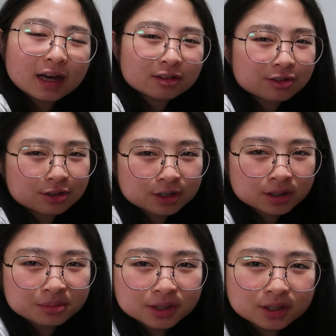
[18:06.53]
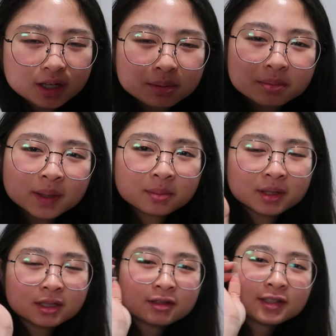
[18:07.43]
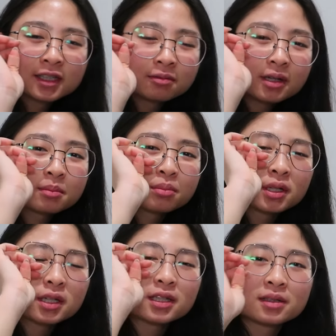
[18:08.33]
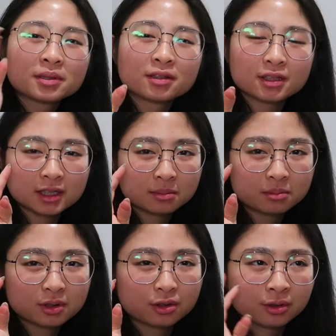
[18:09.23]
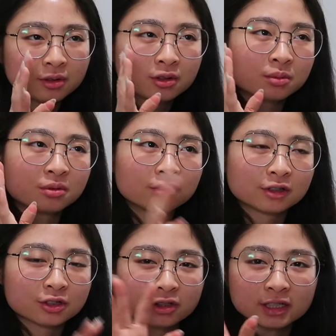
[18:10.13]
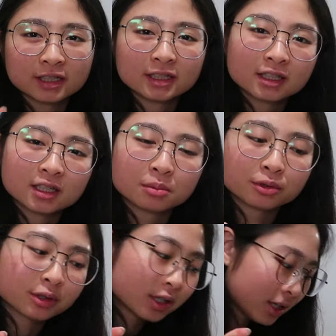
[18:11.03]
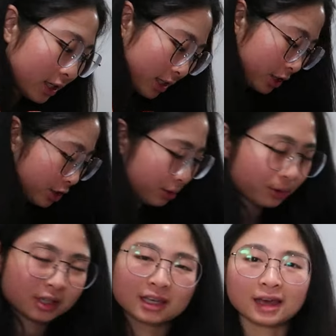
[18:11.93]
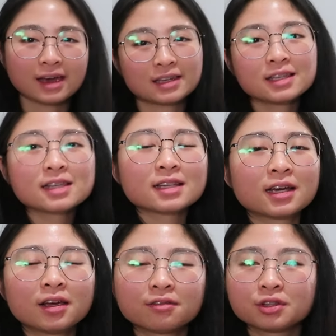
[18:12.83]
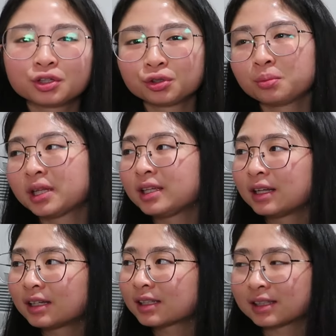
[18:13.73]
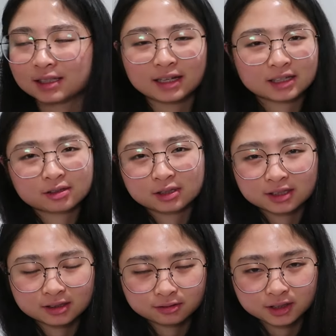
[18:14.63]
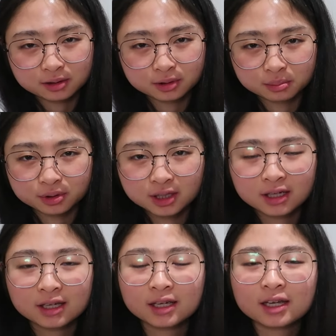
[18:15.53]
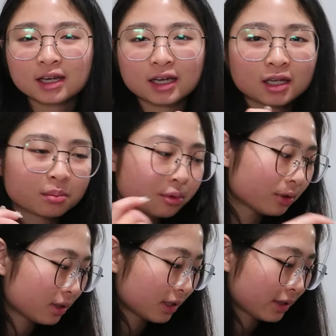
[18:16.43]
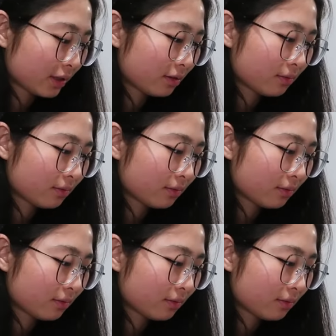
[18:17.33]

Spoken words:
I don't usually bring a cabin bag, but the reason why I'm bringing it is because I'm going to both Australia and Singapore. So in case I have too many like snacks or stuff that I want to bring, I can put like